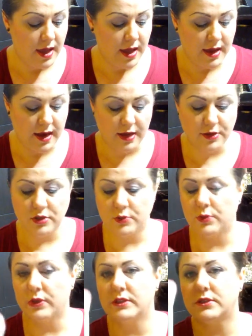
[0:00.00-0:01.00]
And I just
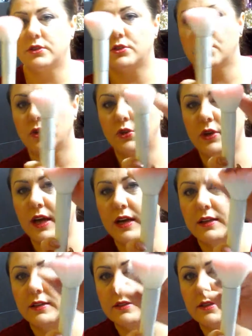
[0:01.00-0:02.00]
wanted to show you
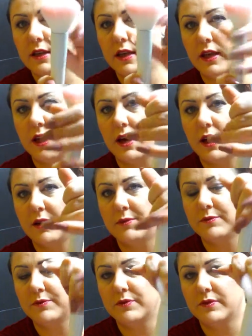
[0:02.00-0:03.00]
guys,
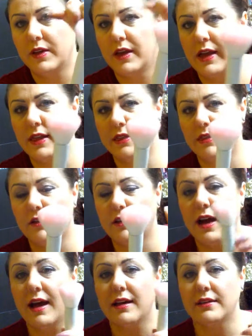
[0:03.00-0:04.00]
they're
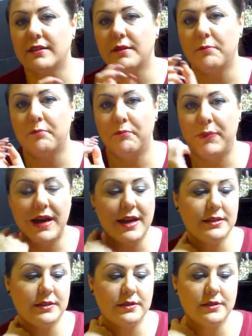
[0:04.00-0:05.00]
not the
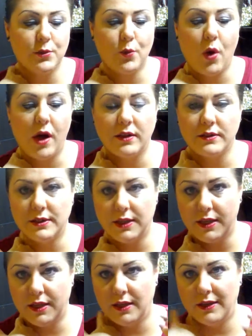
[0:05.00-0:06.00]
best
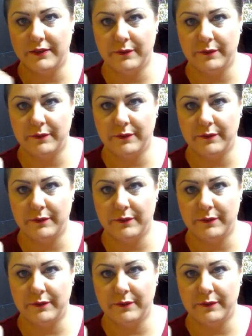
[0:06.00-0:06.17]
quality,